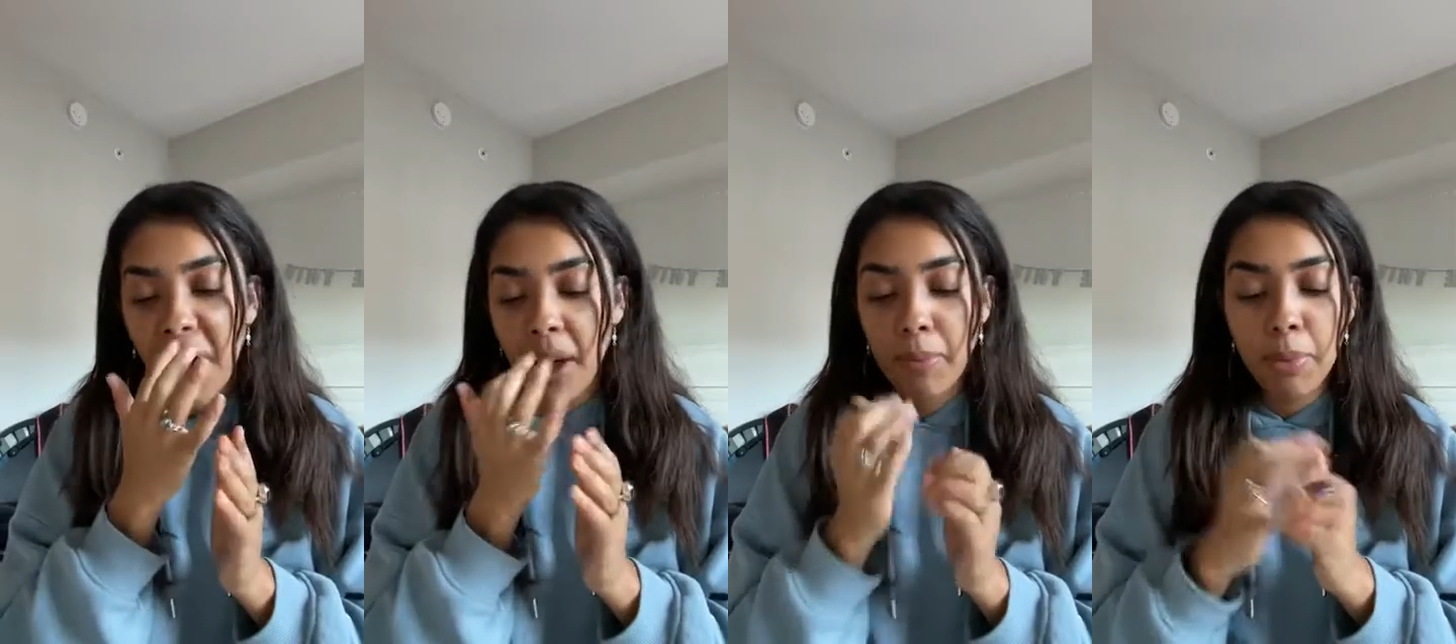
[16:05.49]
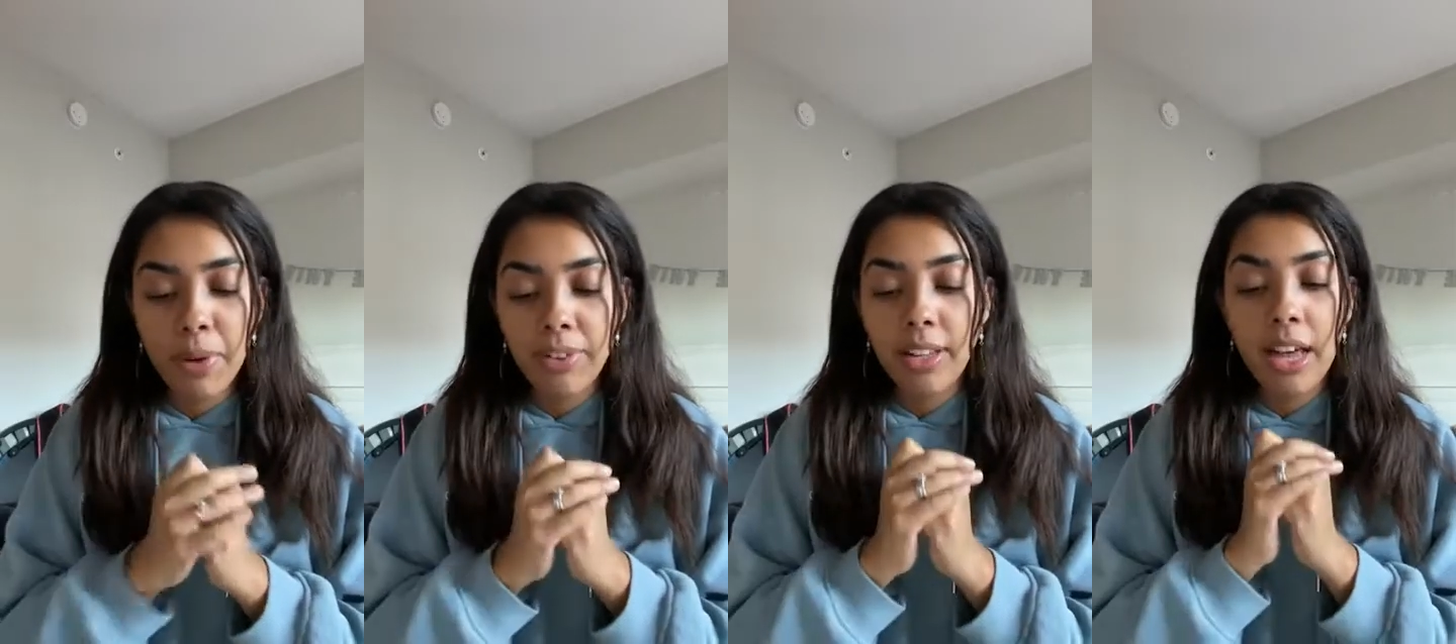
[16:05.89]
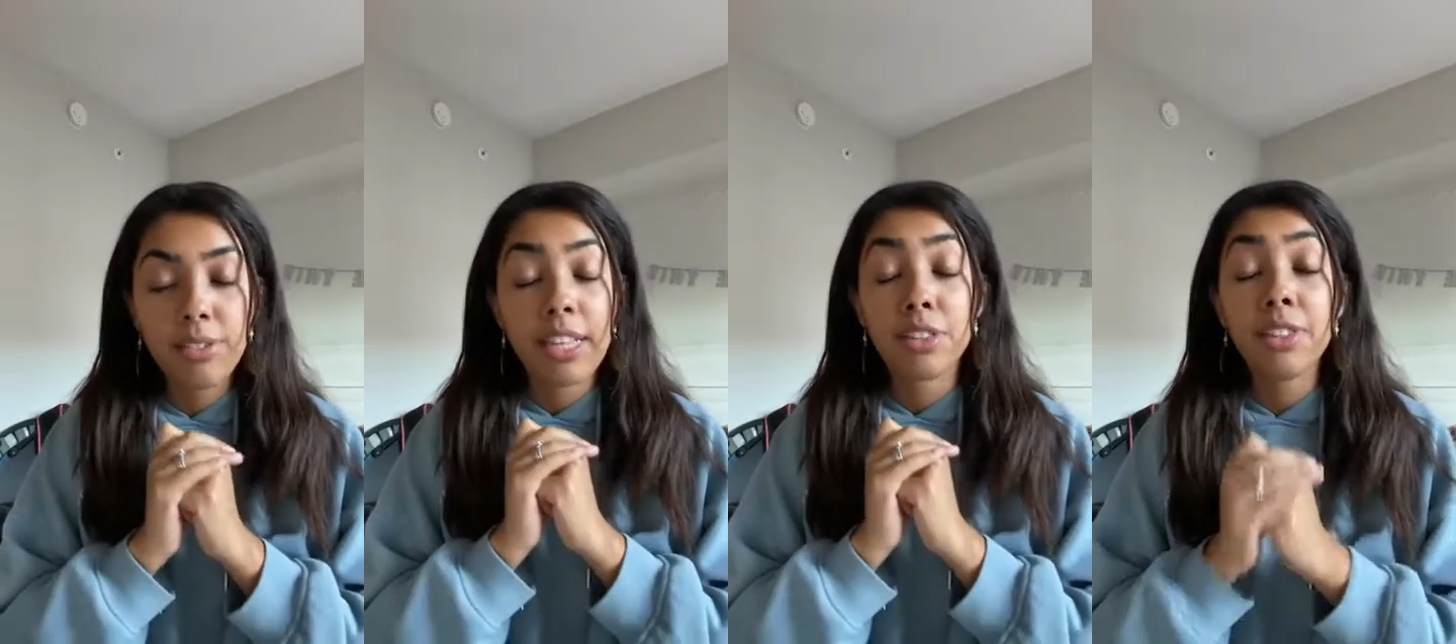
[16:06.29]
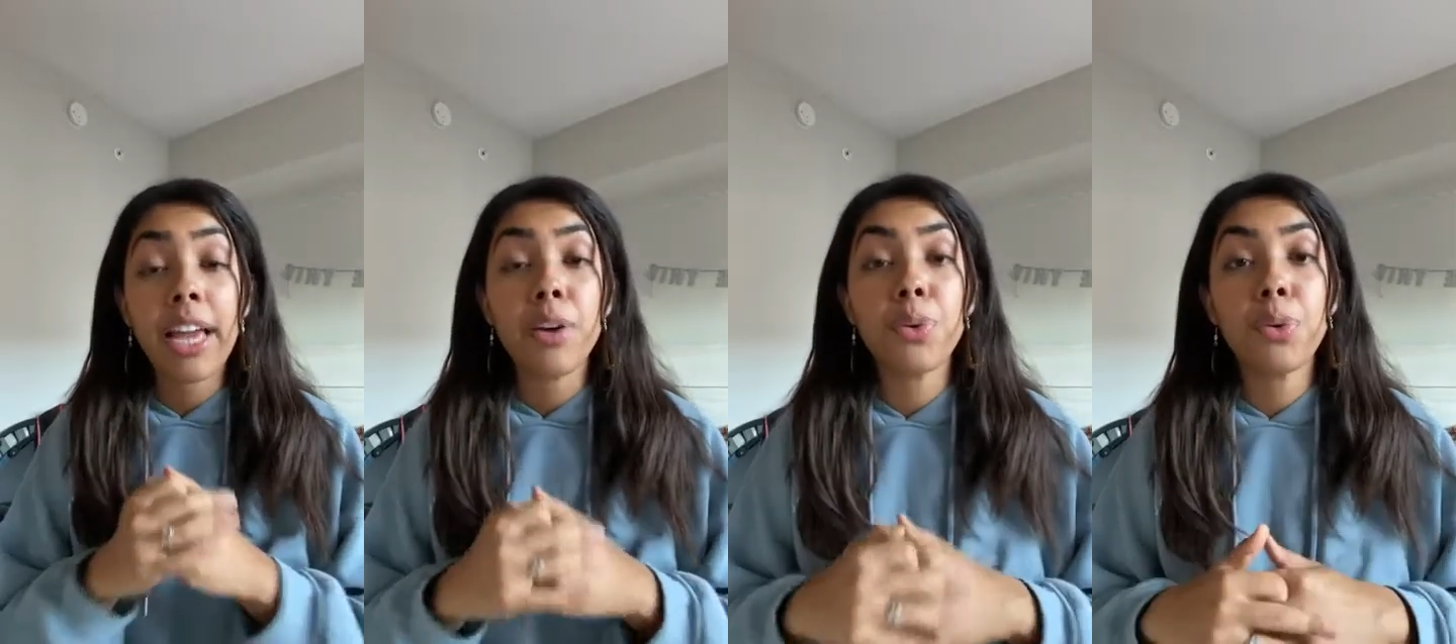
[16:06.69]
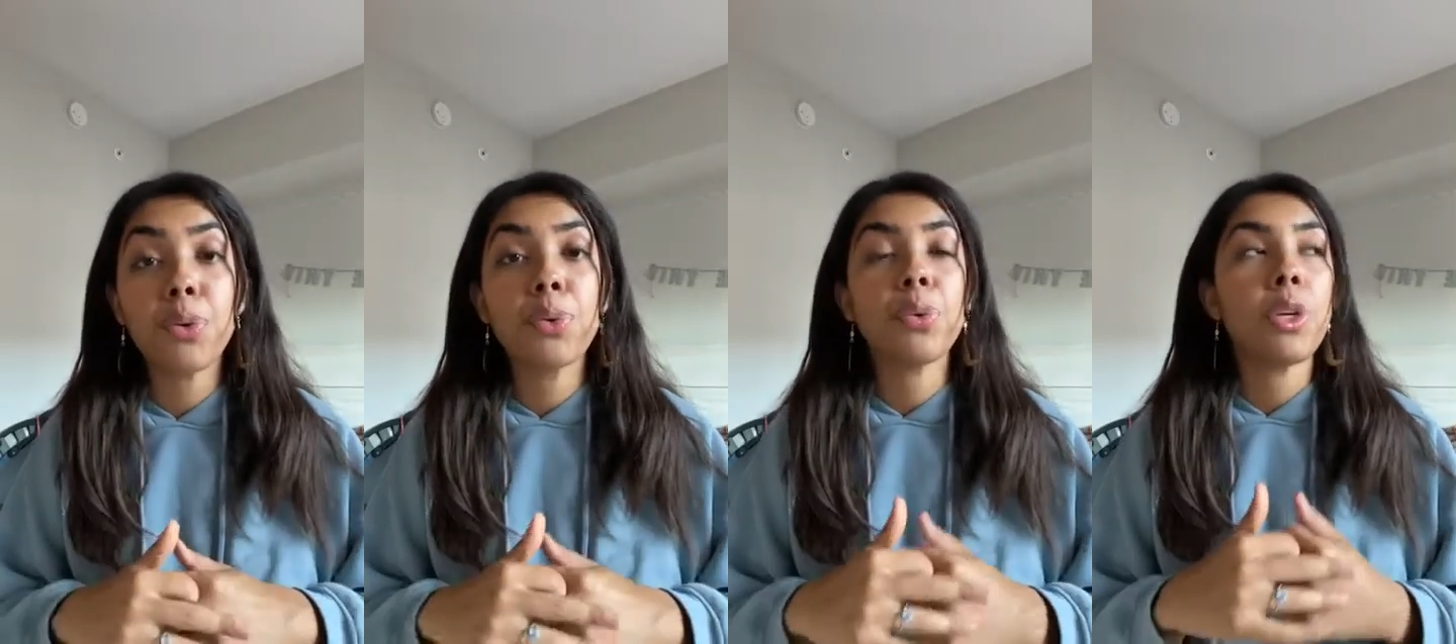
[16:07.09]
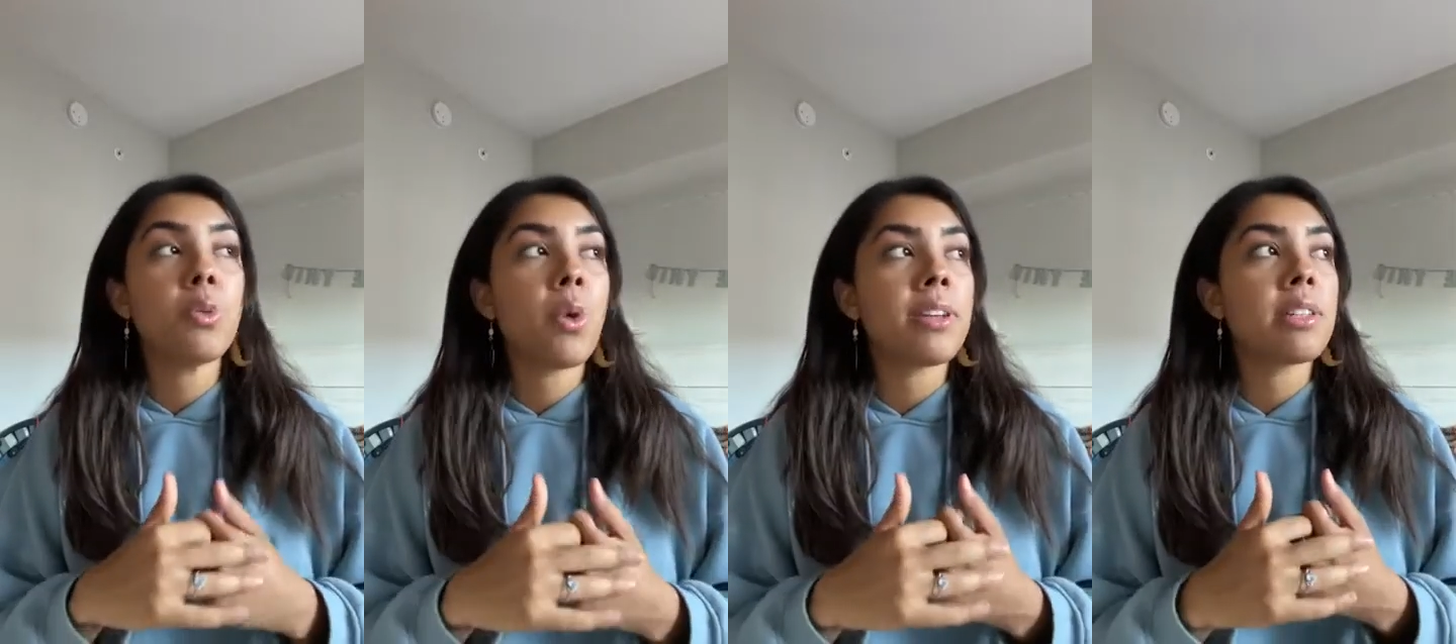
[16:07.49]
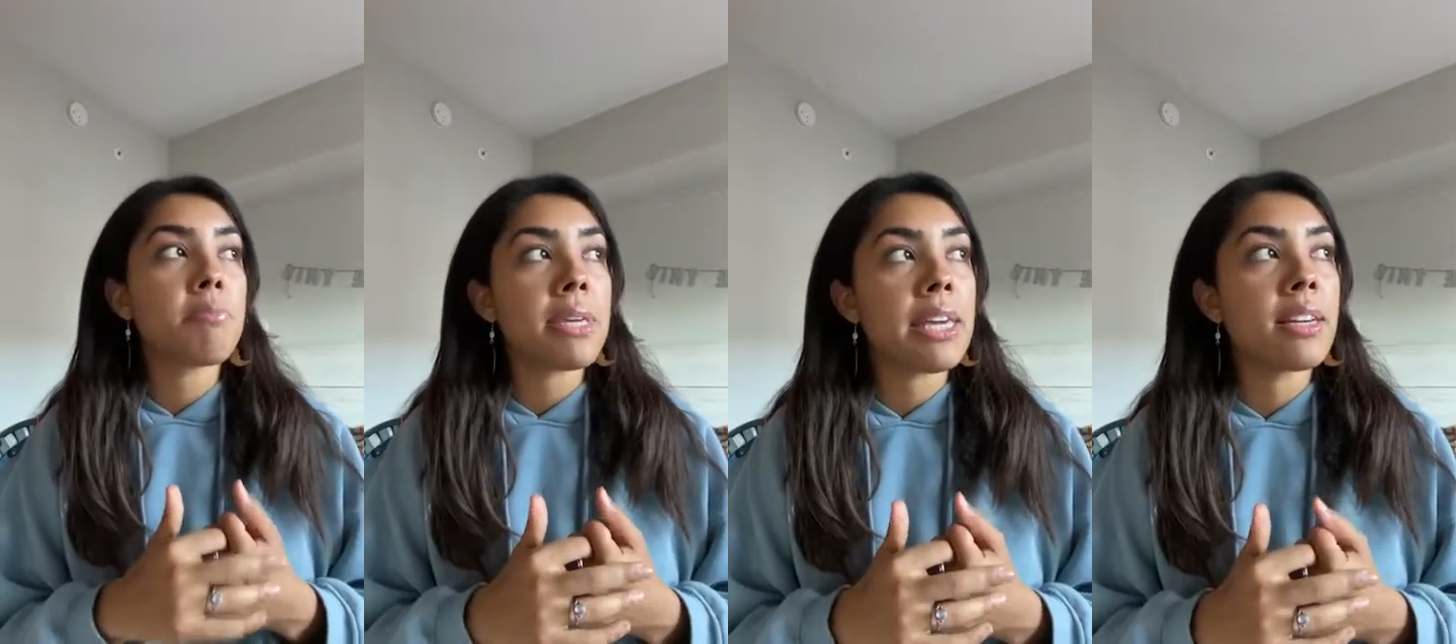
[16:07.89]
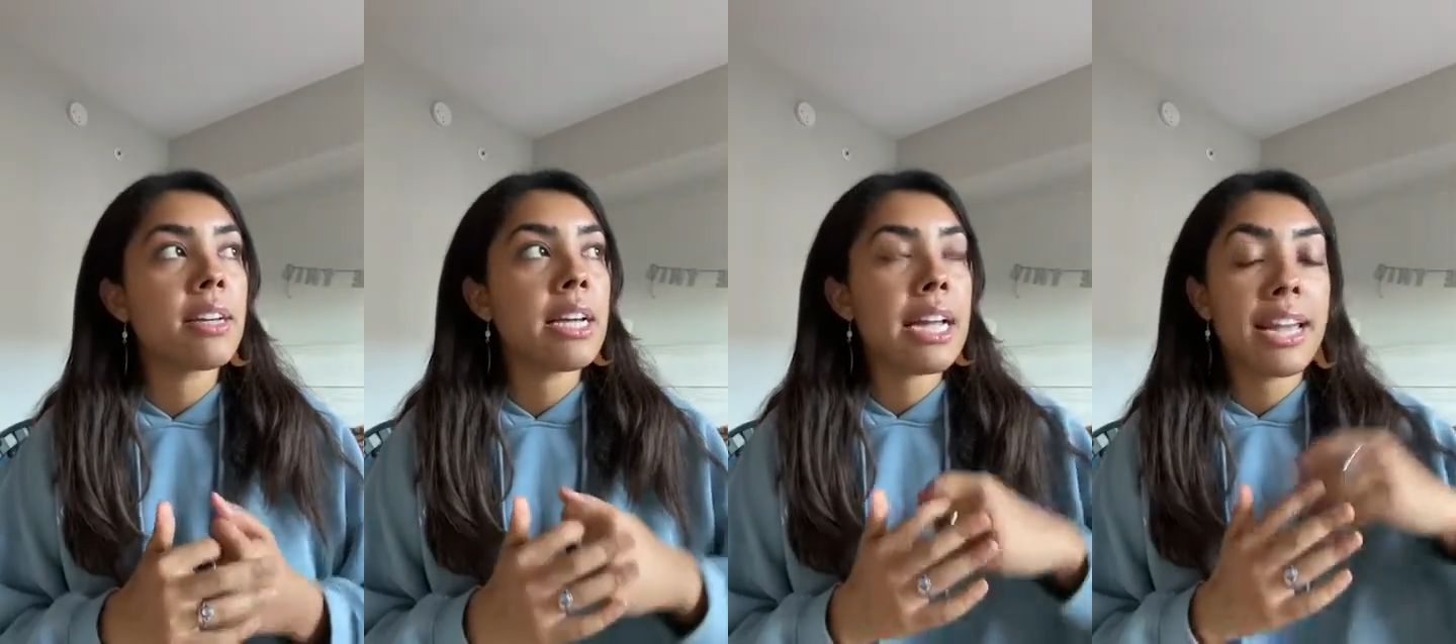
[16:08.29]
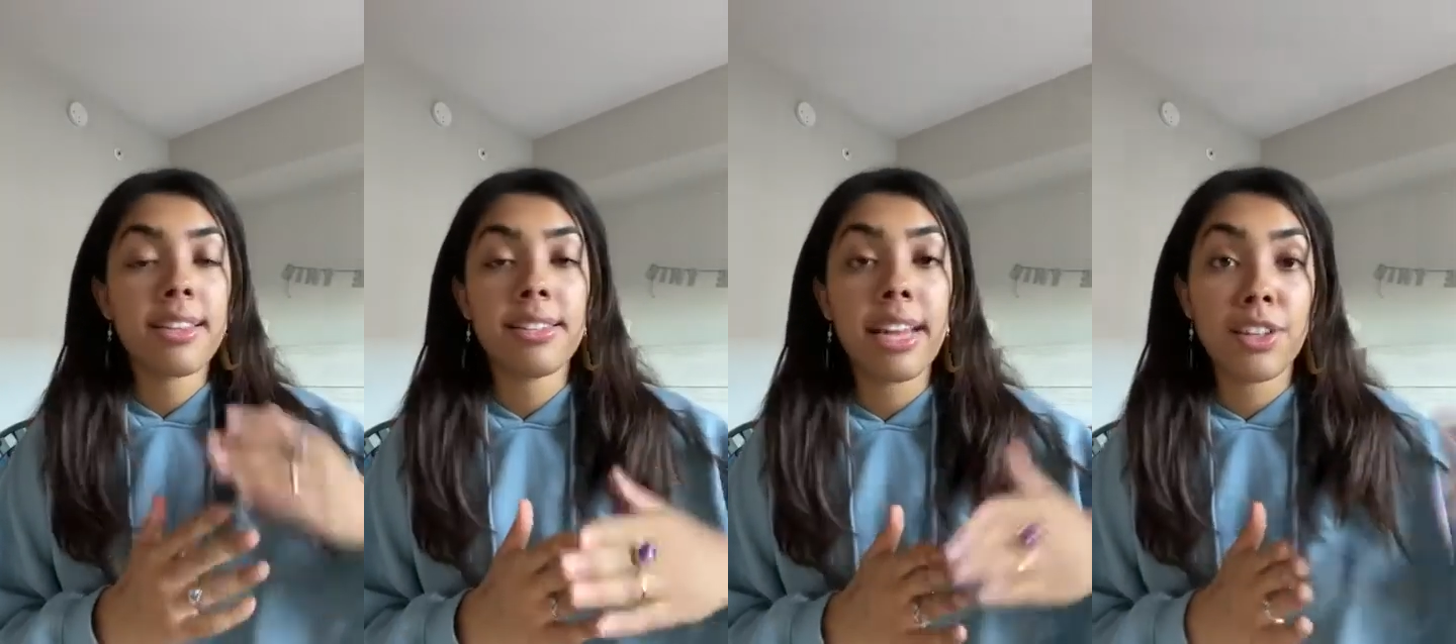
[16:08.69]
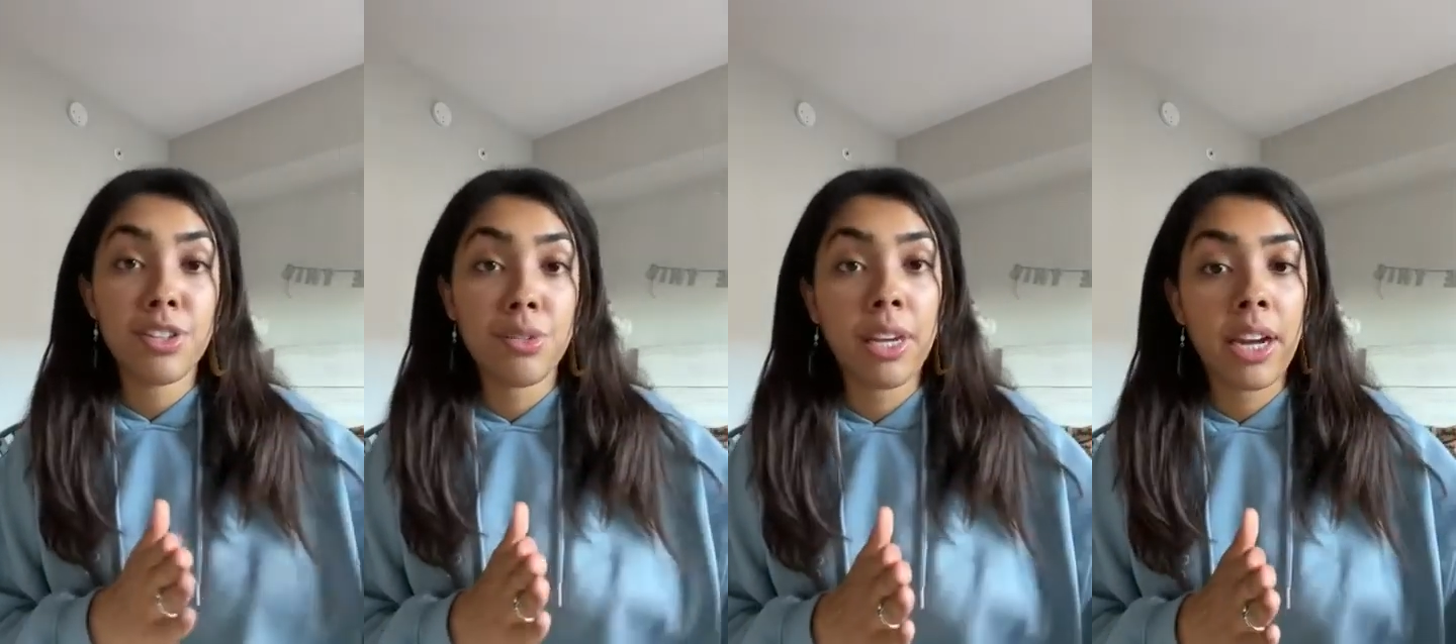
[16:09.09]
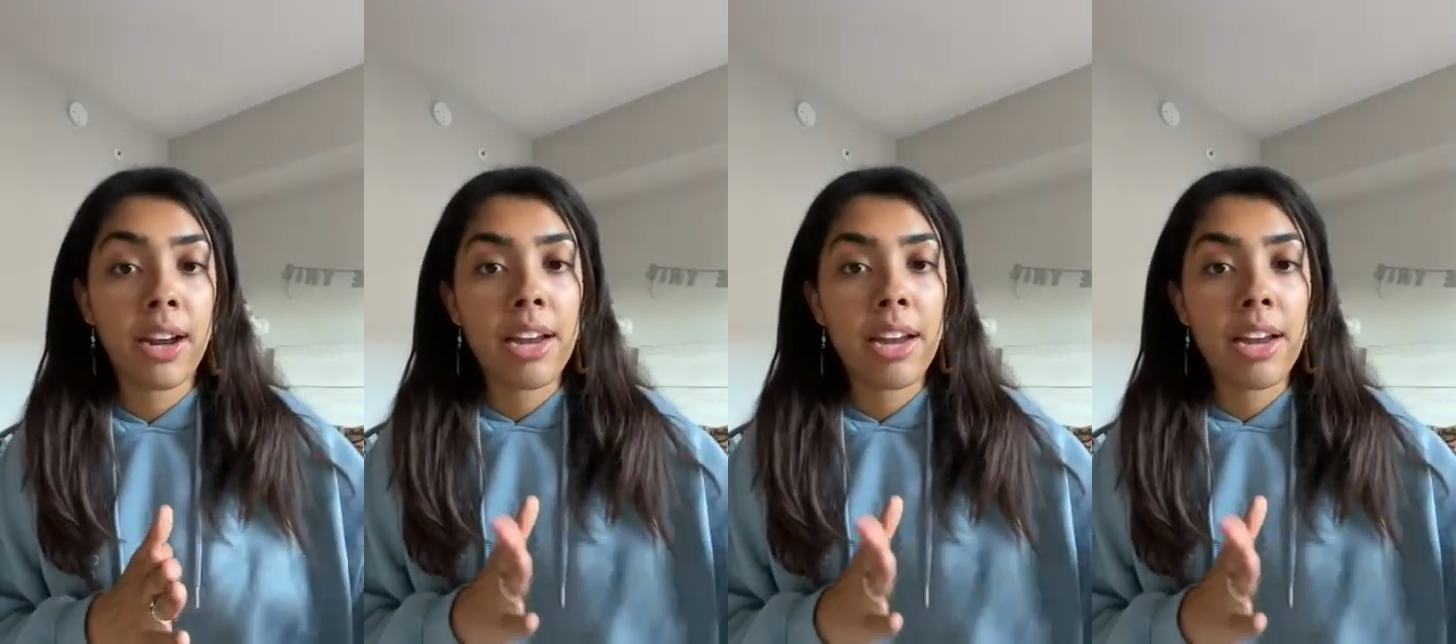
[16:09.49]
But above all else, like, look at who you want to be in this next new year,